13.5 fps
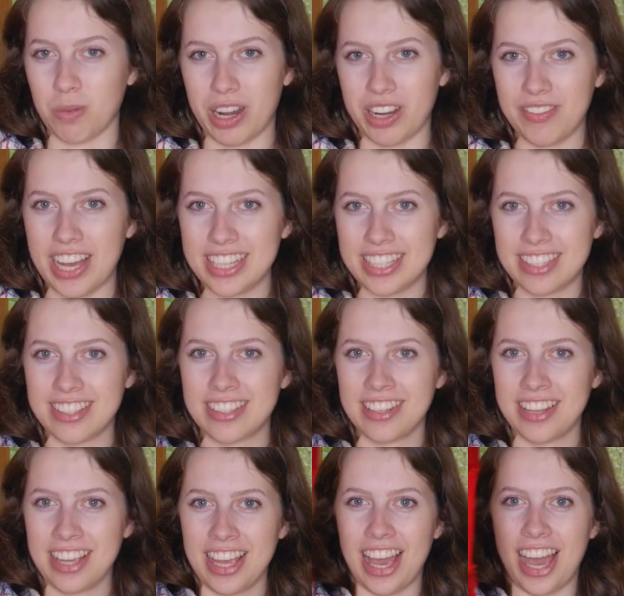sweater vests.
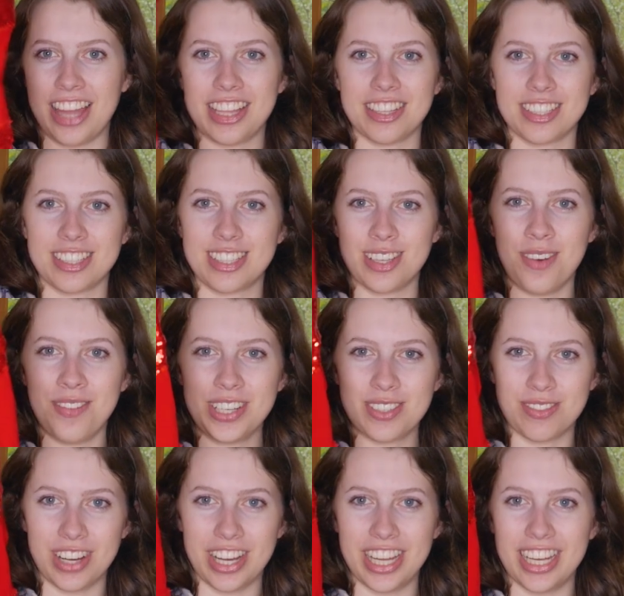I think they're so much
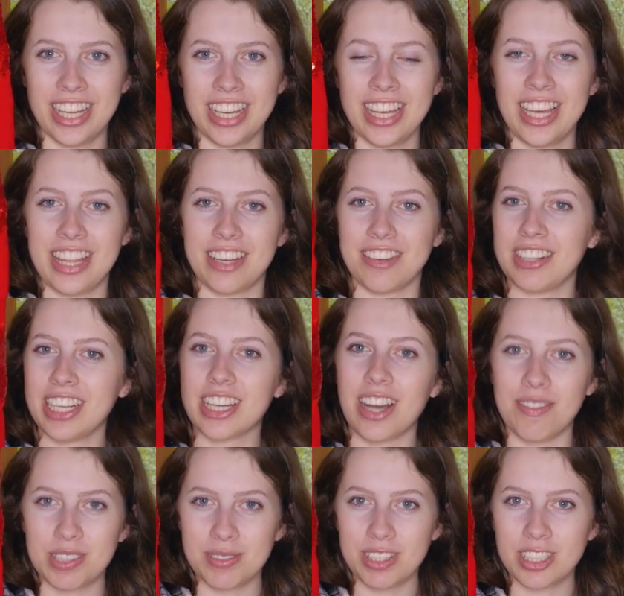fun. They're really
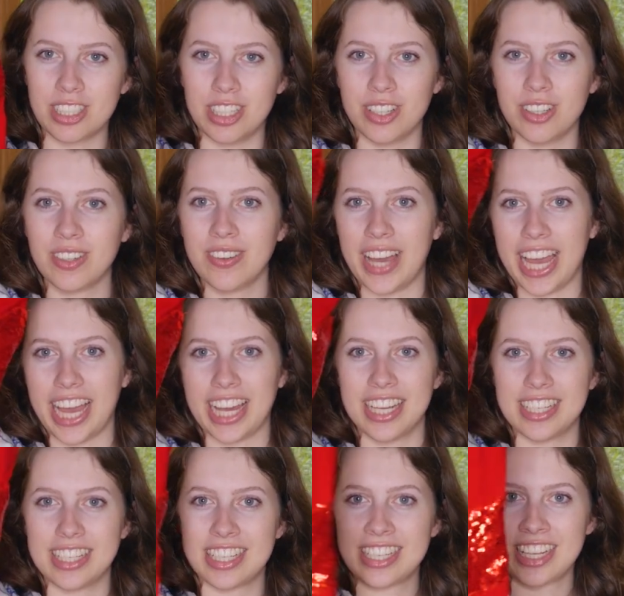comfortable too,
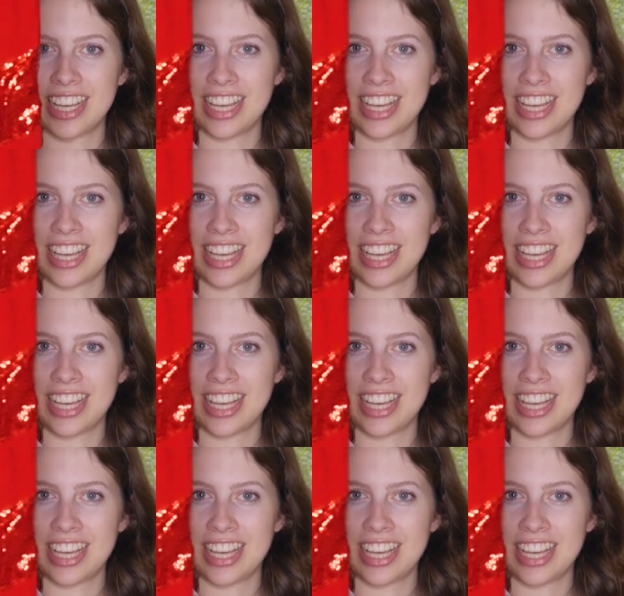and